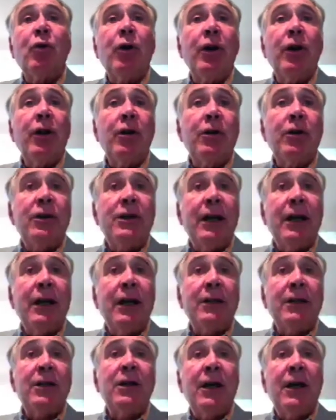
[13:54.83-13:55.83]
The majority are
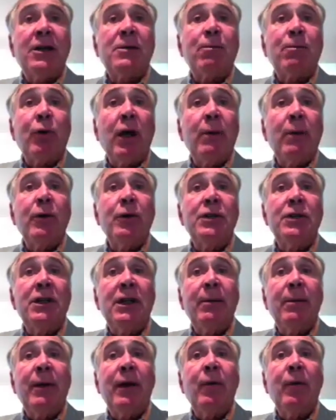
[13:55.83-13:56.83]
rejected as
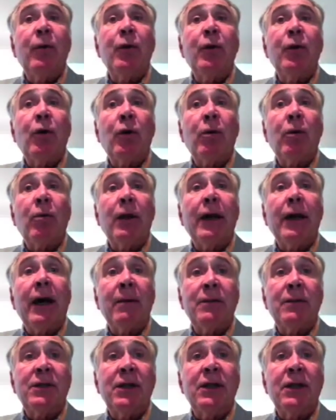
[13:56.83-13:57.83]
primary TMA with
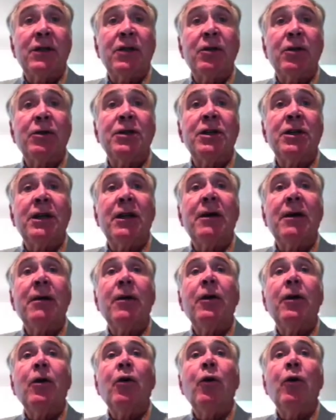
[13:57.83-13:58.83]
normal Adams
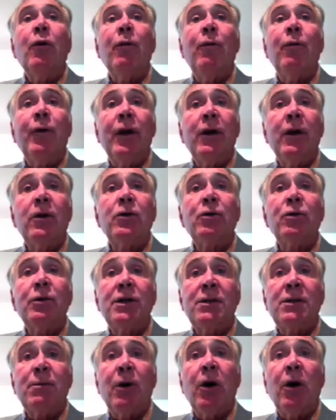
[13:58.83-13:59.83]
TS13 who
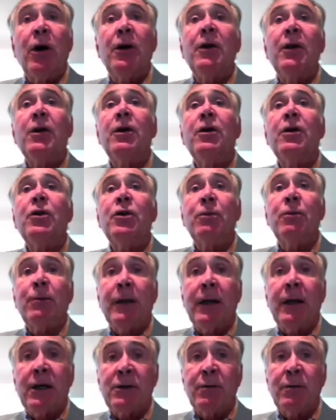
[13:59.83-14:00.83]
fail to respond
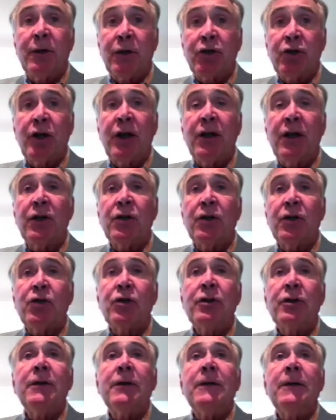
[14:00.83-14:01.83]
to plasma
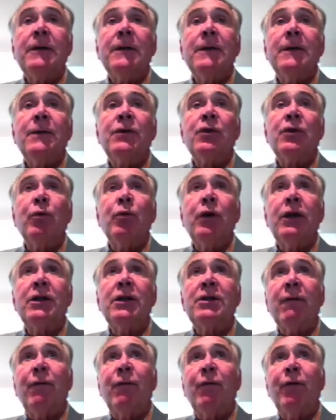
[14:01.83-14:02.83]
exchange. So
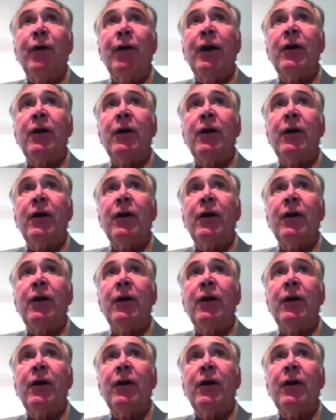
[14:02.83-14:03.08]
really it's a